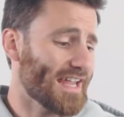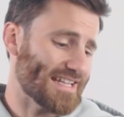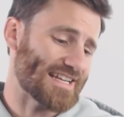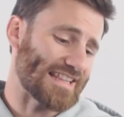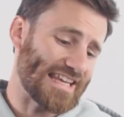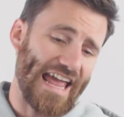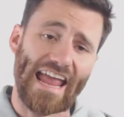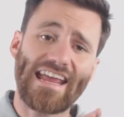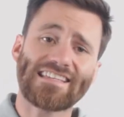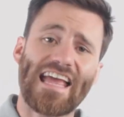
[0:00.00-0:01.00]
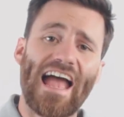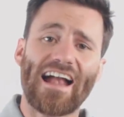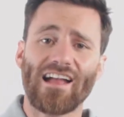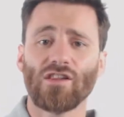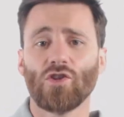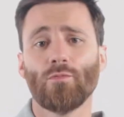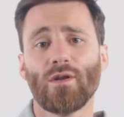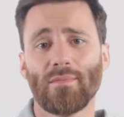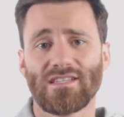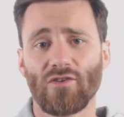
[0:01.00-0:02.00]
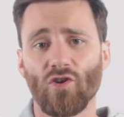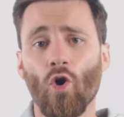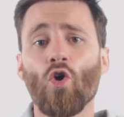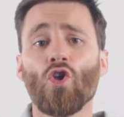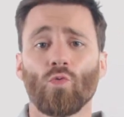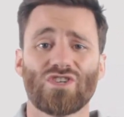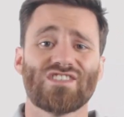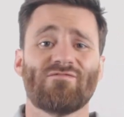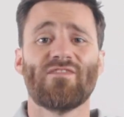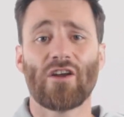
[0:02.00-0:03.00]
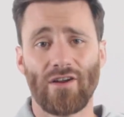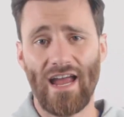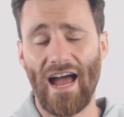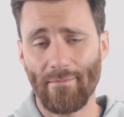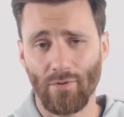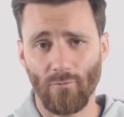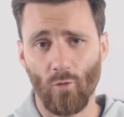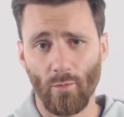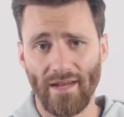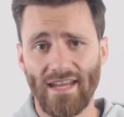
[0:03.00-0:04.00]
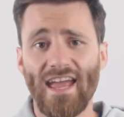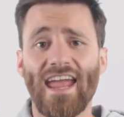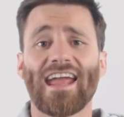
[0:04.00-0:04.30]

It's got the ATAC aluminum material, which is very high performing,